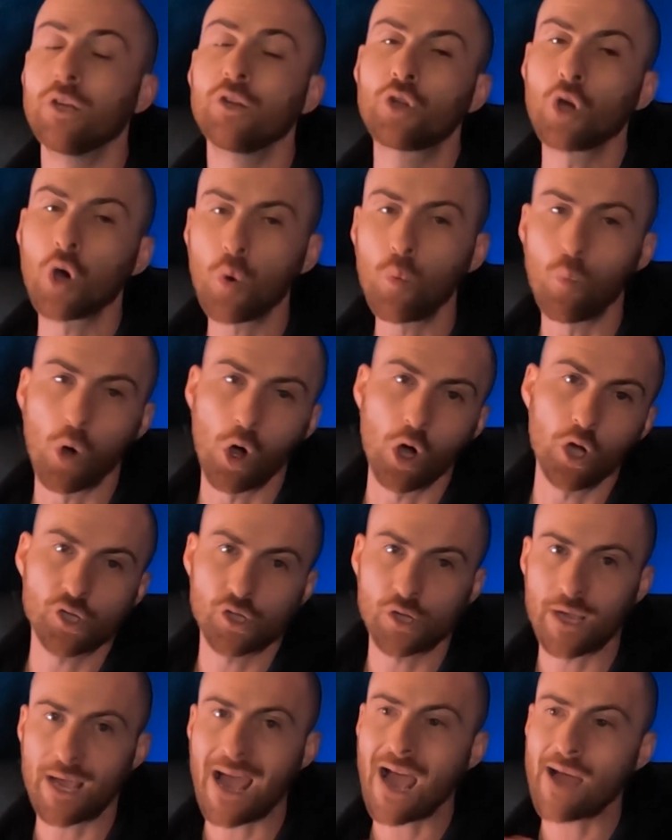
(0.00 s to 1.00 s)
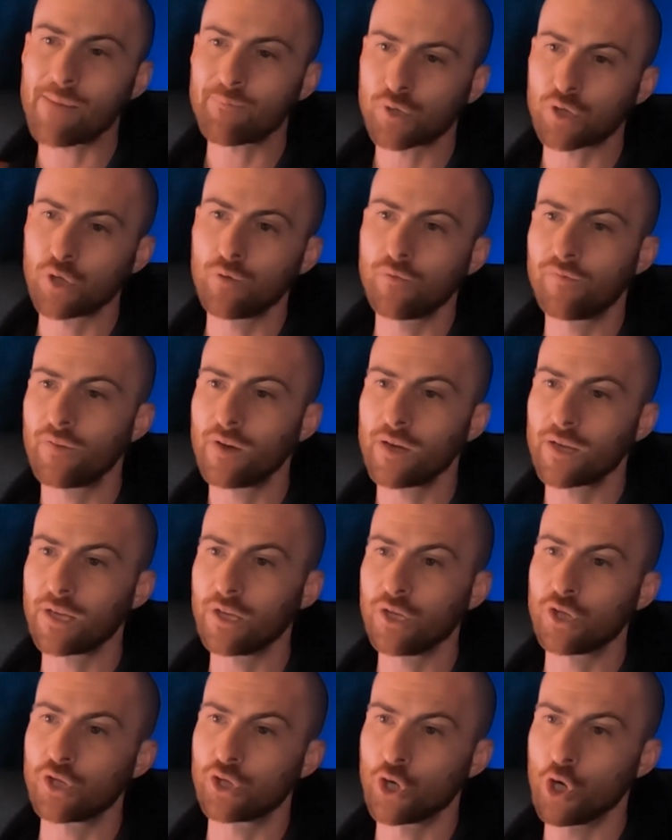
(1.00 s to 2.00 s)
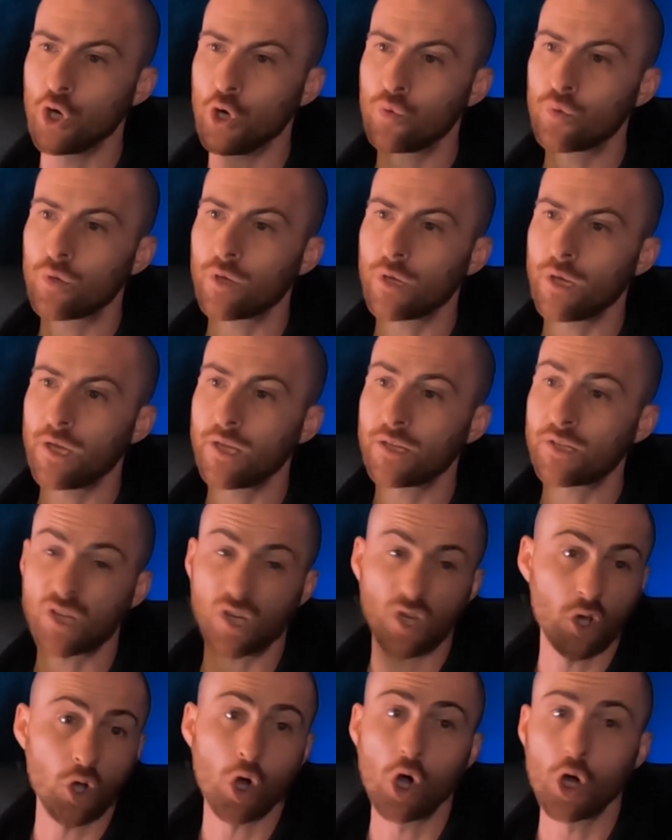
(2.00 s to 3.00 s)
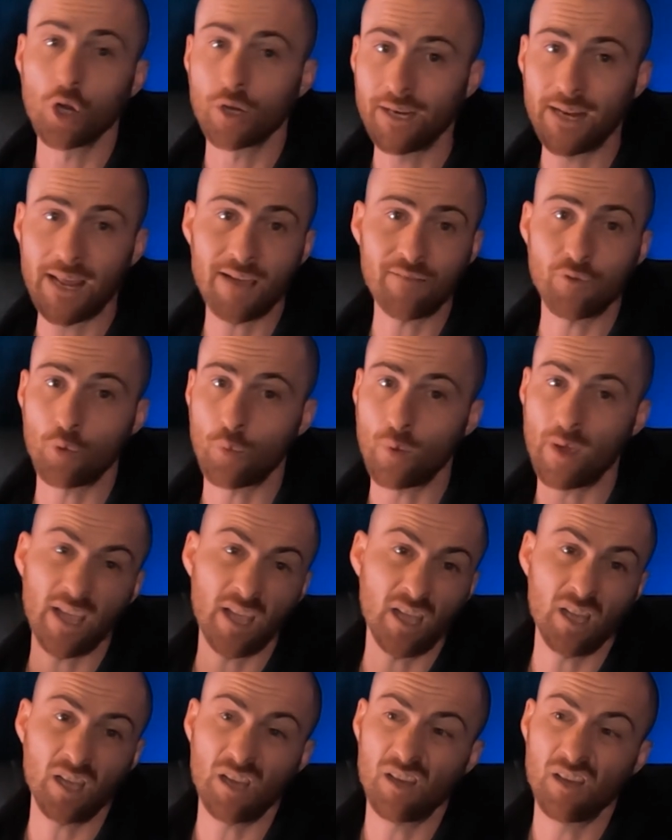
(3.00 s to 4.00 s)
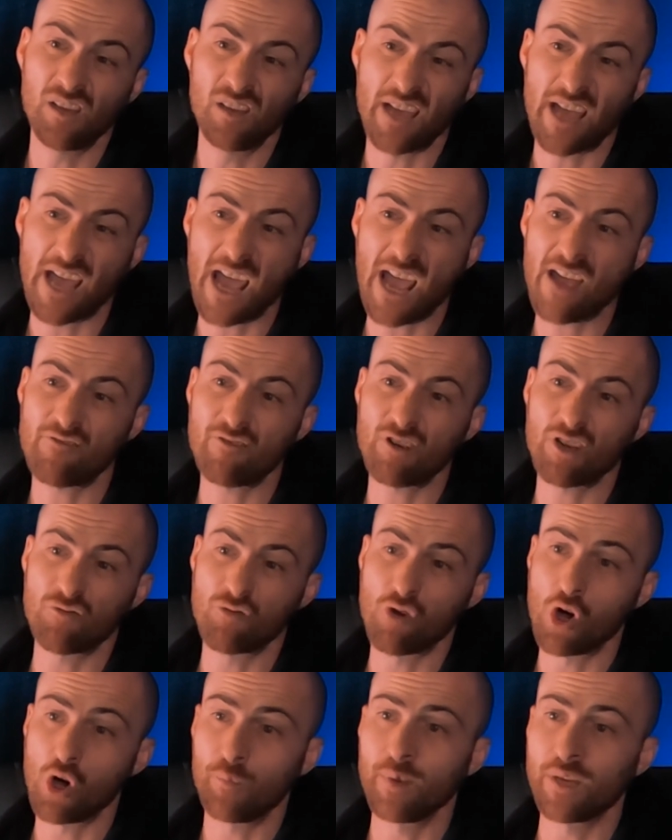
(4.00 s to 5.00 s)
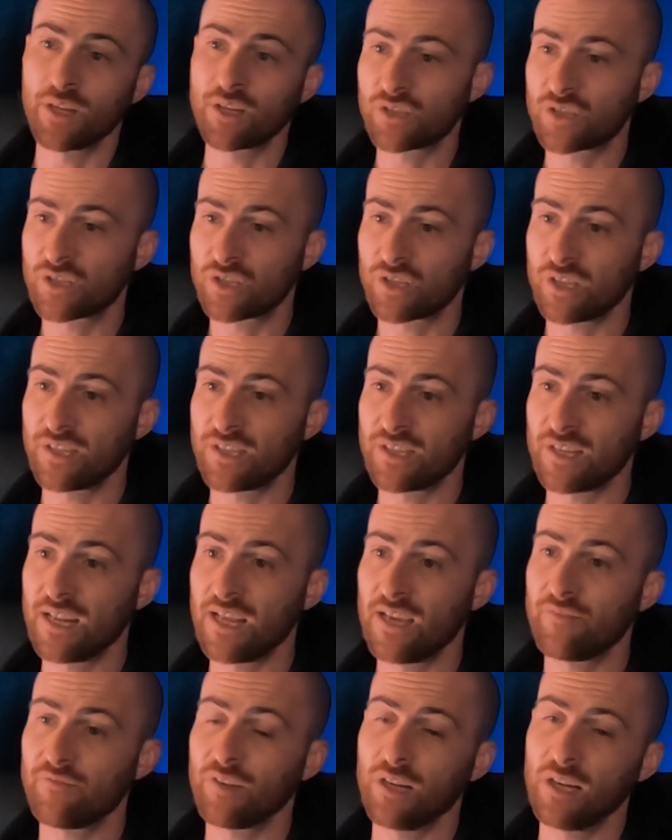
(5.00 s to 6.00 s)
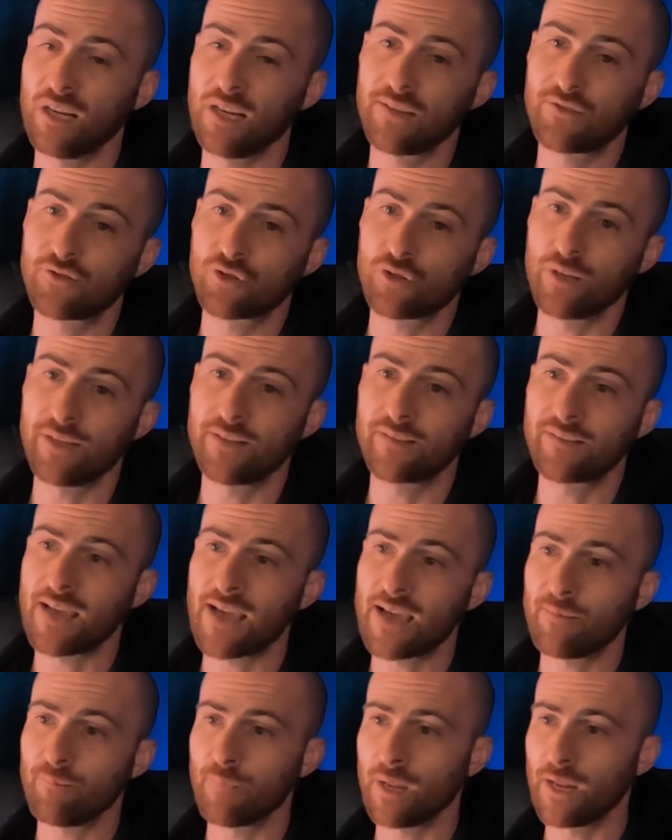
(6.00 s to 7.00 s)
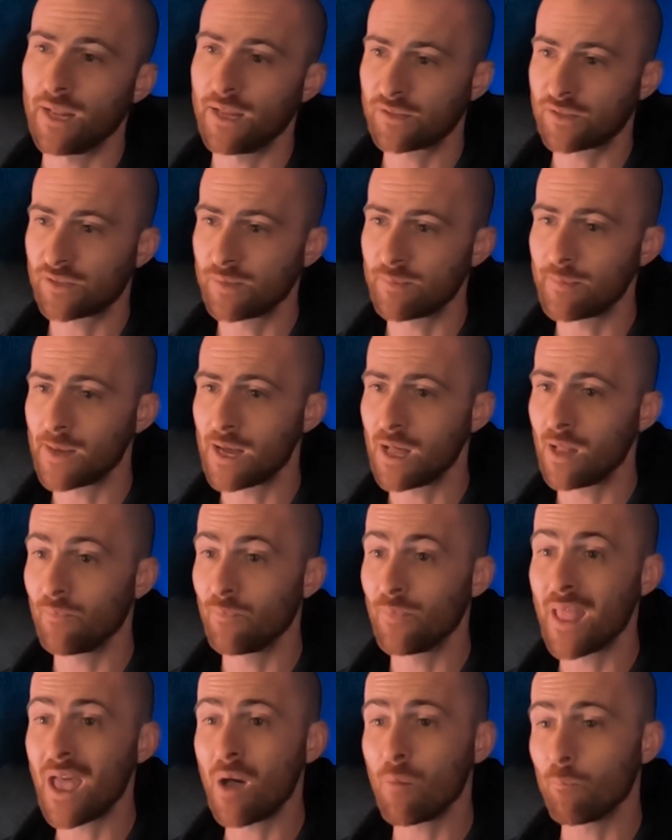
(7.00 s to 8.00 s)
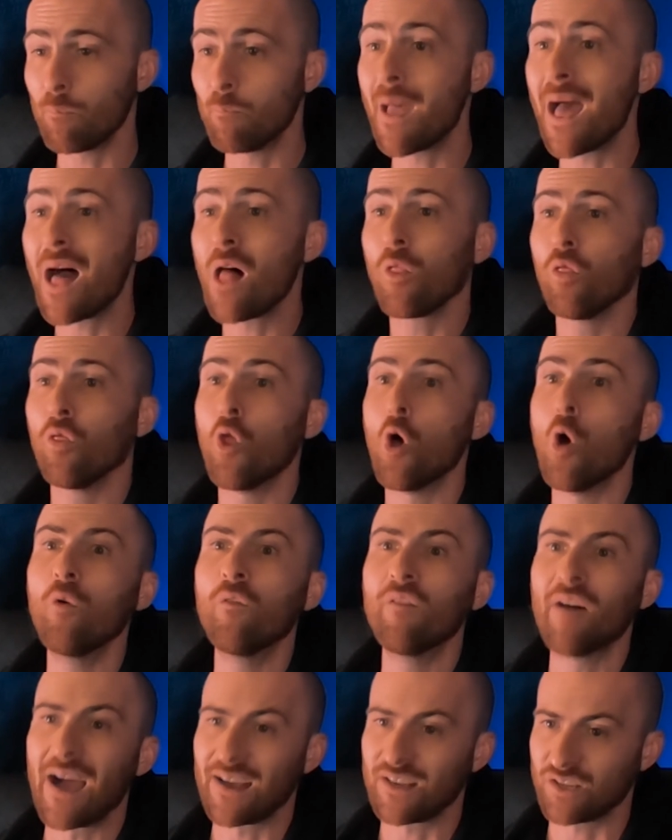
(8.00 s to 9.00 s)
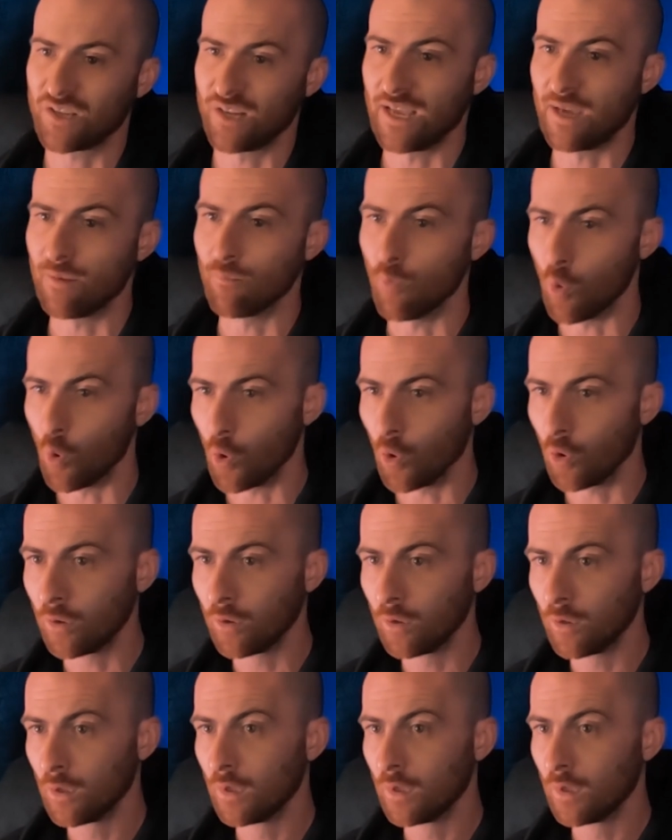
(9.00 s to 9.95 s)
watch it. Absolute fucking joke. It's a con in every way. Eric Roberts is in it for literally 10 minutes. And Mel Novak's in it more.